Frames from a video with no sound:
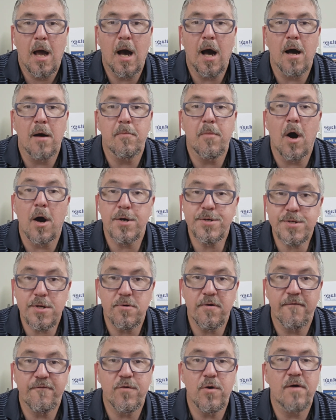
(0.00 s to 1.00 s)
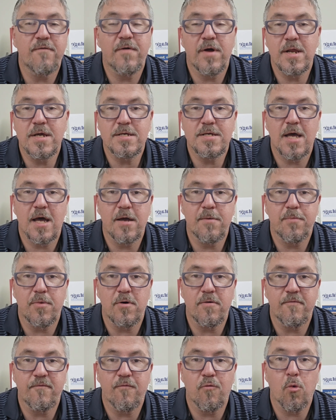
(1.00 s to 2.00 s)
Also, if you have any type
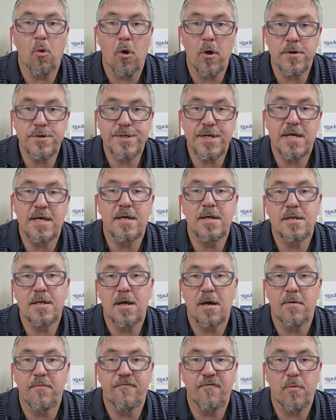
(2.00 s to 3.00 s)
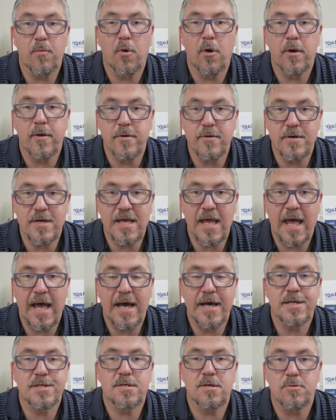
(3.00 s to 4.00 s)
of royalty income from oil and
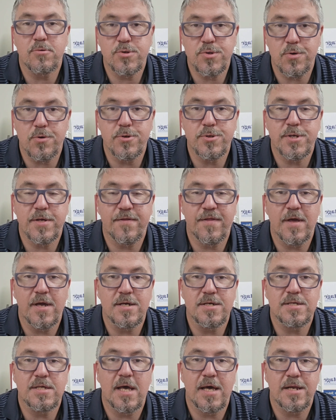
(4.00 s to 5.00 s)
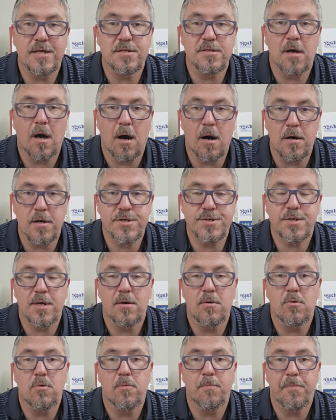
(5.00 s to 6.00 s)
gas, those sorts of things, that is
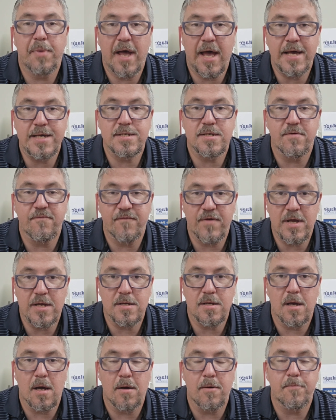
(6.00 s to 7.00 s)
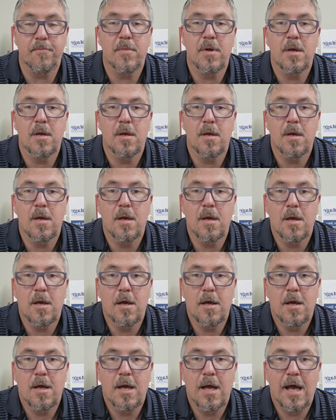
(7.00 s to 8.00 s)
also passive income.
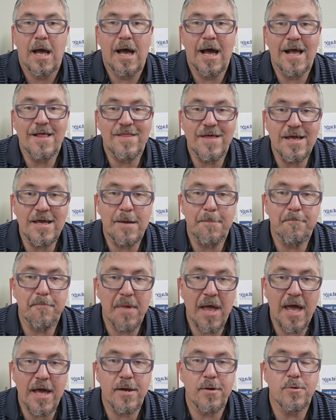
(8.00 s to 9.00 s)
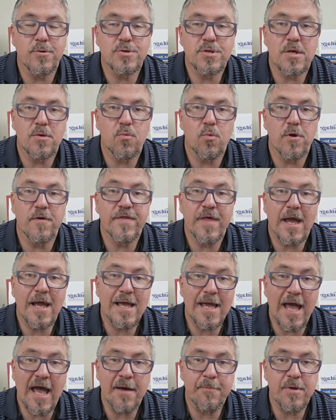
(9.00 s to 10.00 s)
I think it matters, and where that
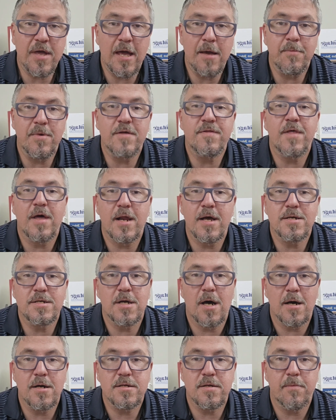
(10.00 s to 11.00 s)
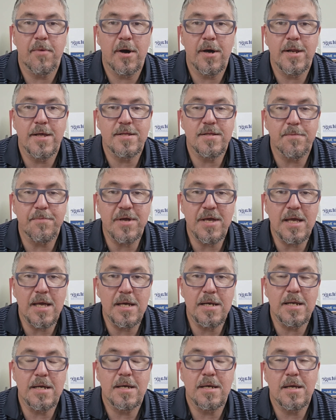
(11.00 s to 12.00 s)
gap came in that I talked about at the
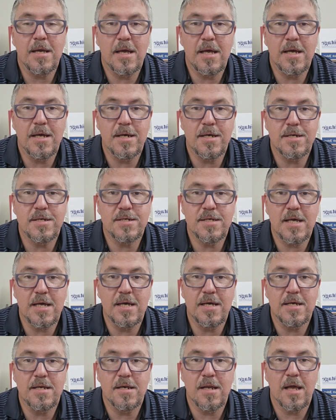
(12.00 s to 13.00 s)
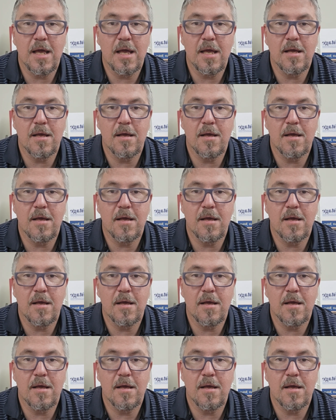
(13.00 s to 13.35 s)
beginning is in